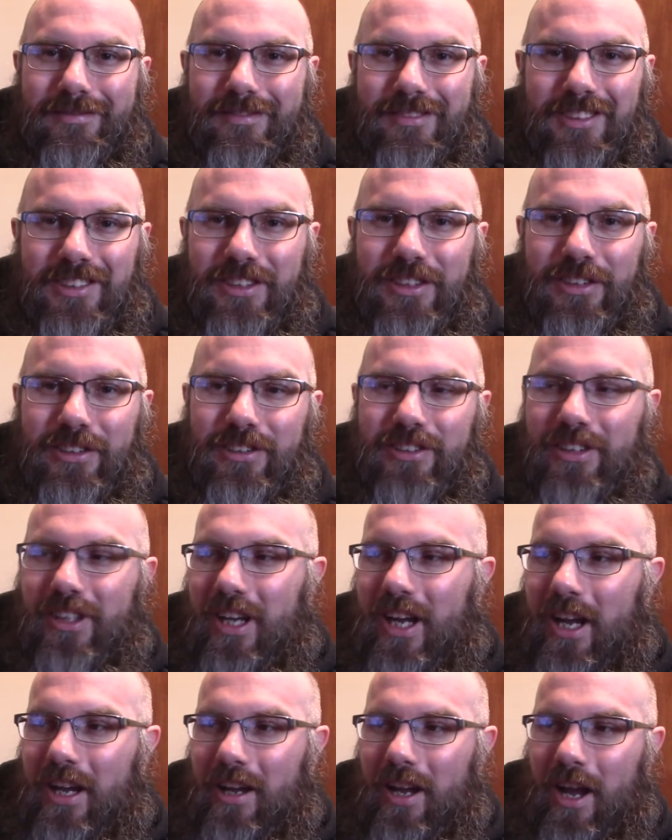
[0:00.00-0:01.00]
seriously,
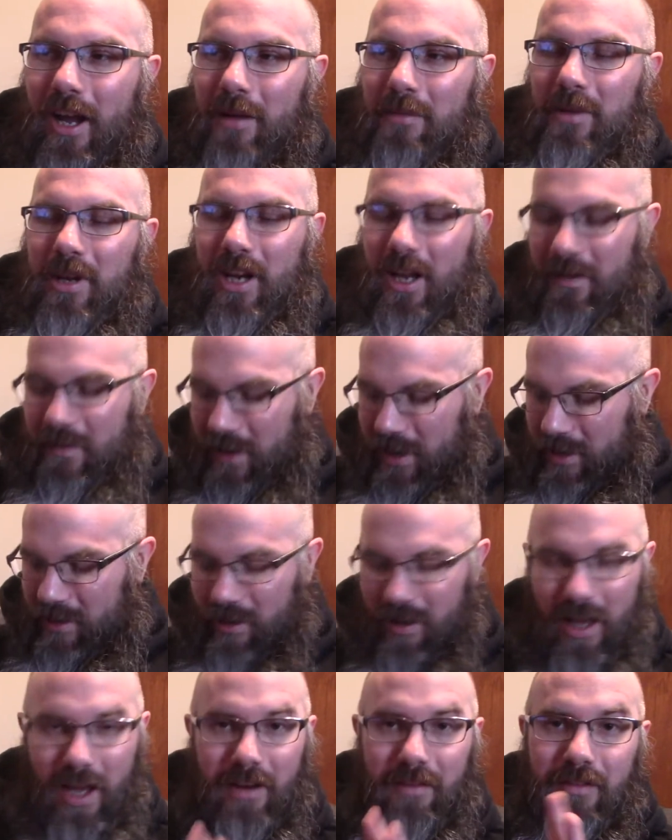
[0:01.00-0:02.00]
I mean, I've had a
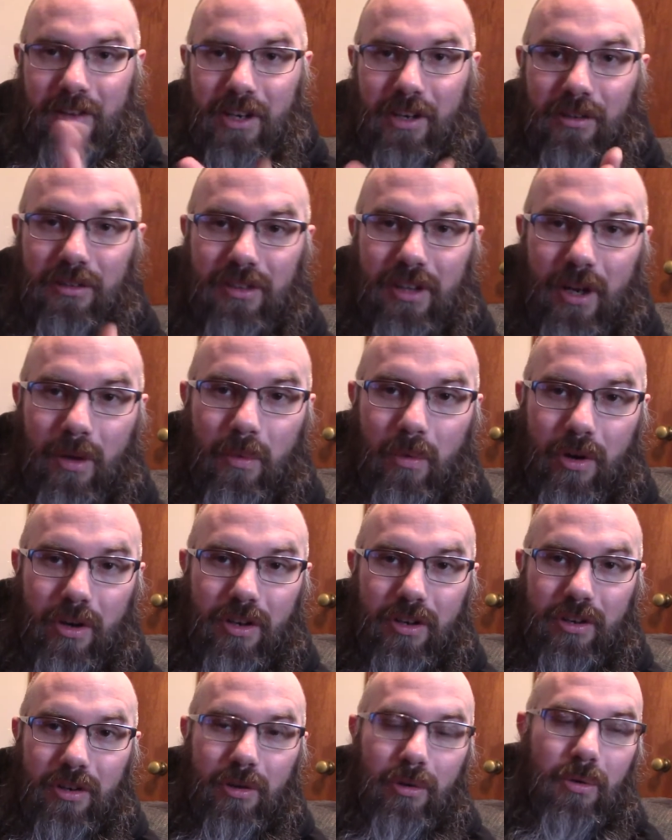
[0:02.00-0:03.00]
lot of videos that I
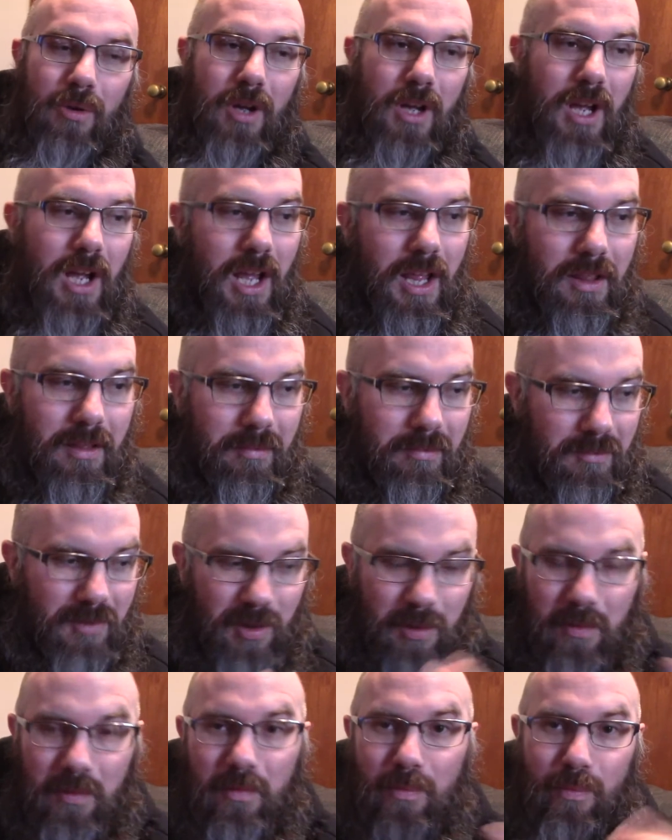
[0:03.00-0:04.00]
wanted to do.
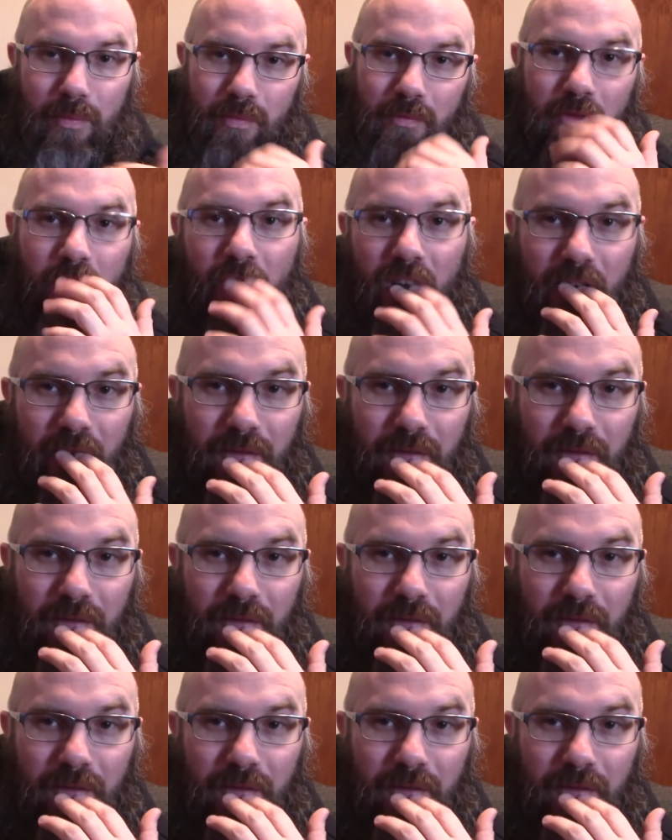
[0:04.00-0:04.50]
Some of them falling